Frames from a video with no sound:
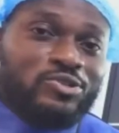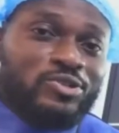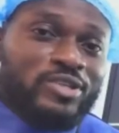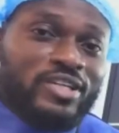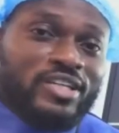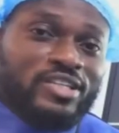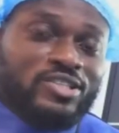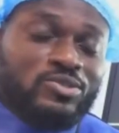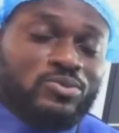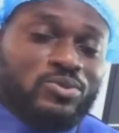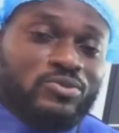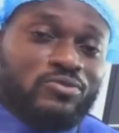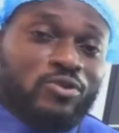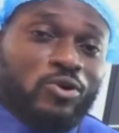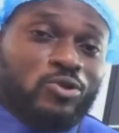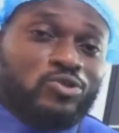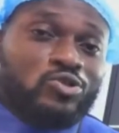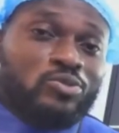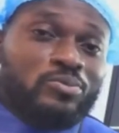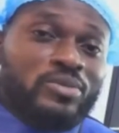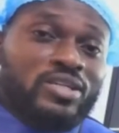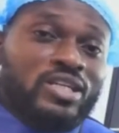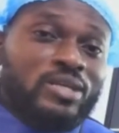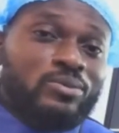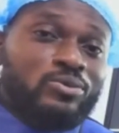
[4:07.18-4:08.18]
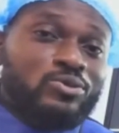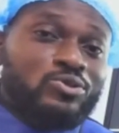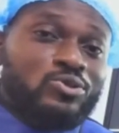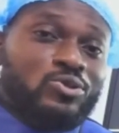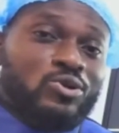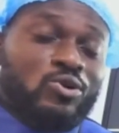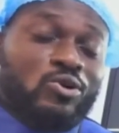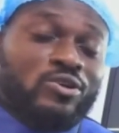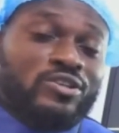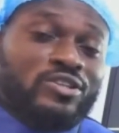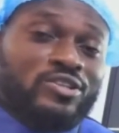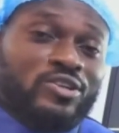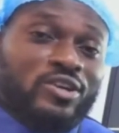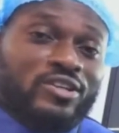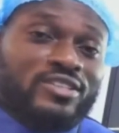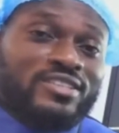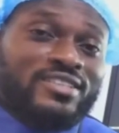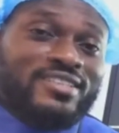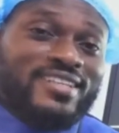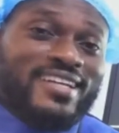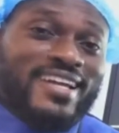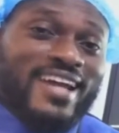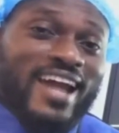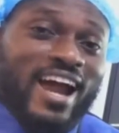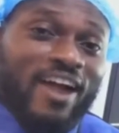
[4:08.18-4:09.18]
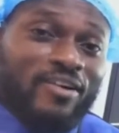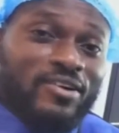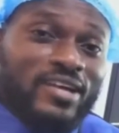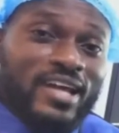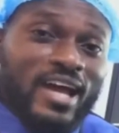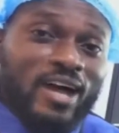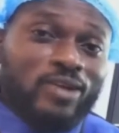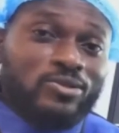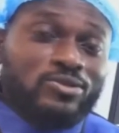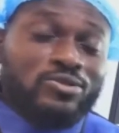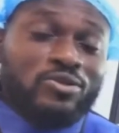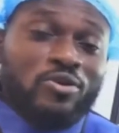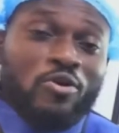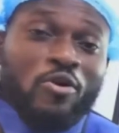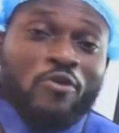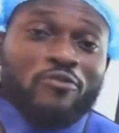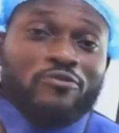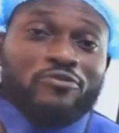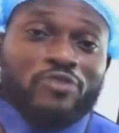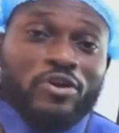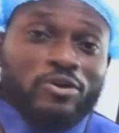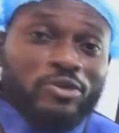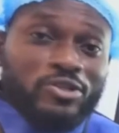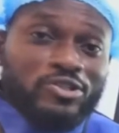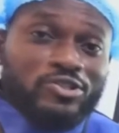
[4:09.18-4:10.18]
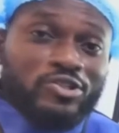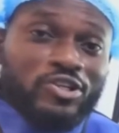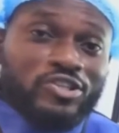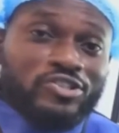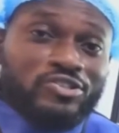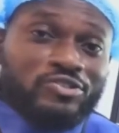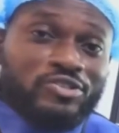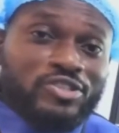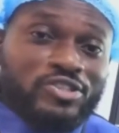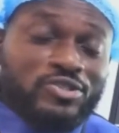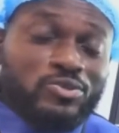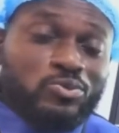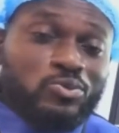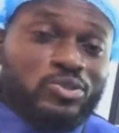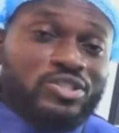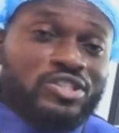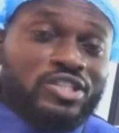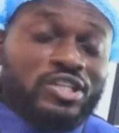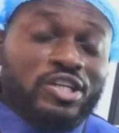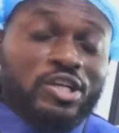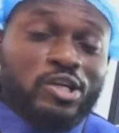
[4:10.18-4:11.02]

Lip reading: 2 years, we've also been able to conduct and carry out various surgeries,